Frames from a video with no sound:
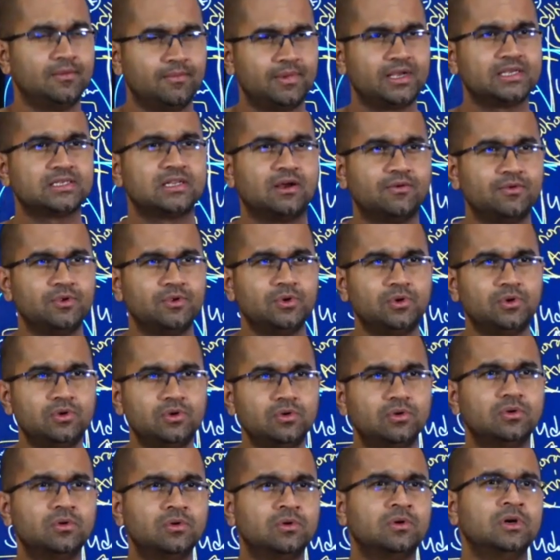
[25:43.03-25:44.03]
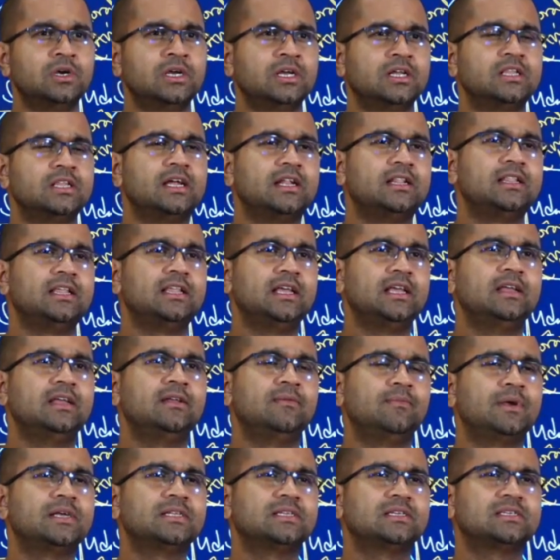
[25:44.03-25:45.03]
because now you know that
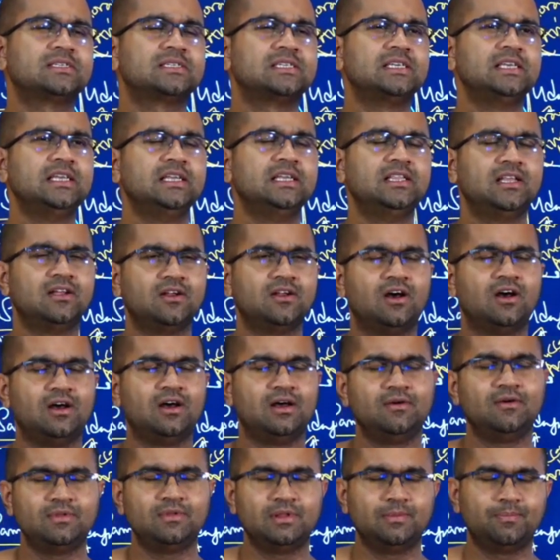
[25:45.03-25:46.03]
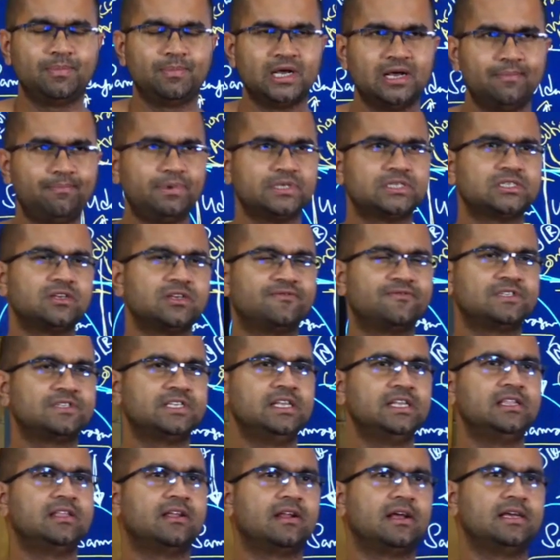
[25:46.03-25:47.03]
because the purpose of
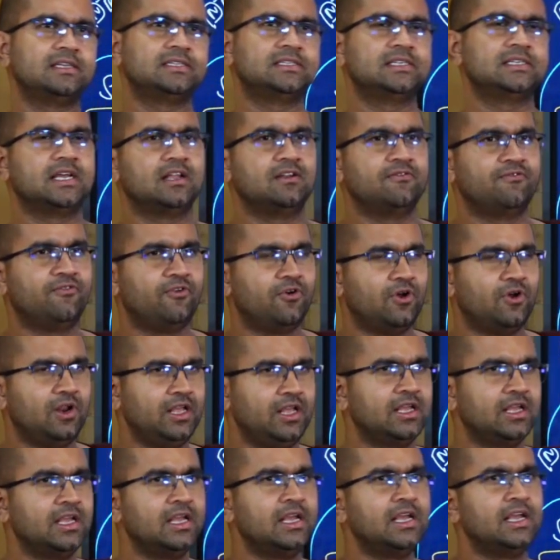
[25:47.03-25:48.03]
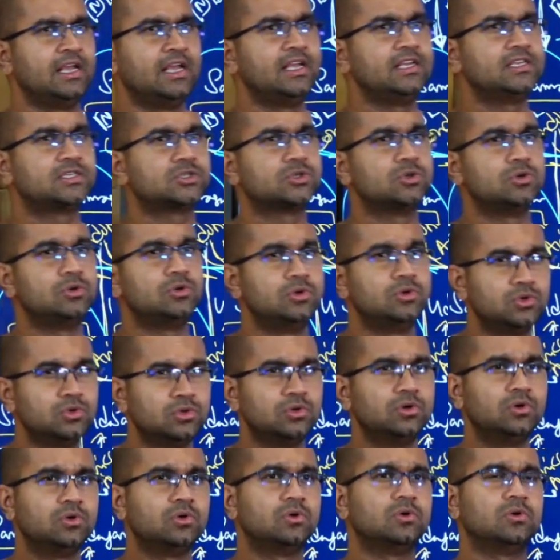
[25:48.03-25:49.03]
seeing the rising and falling is to
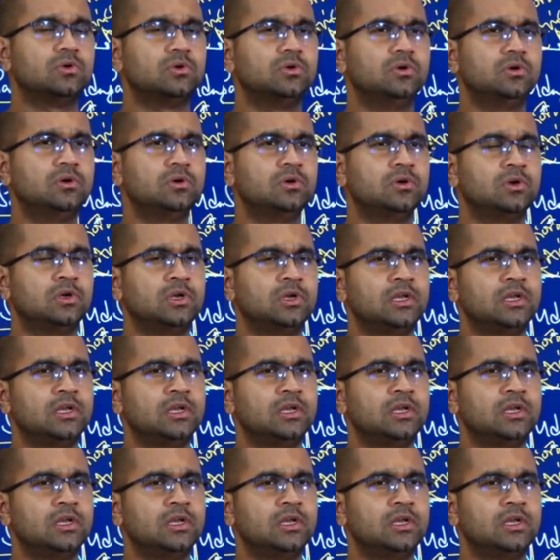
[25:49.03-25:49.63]
know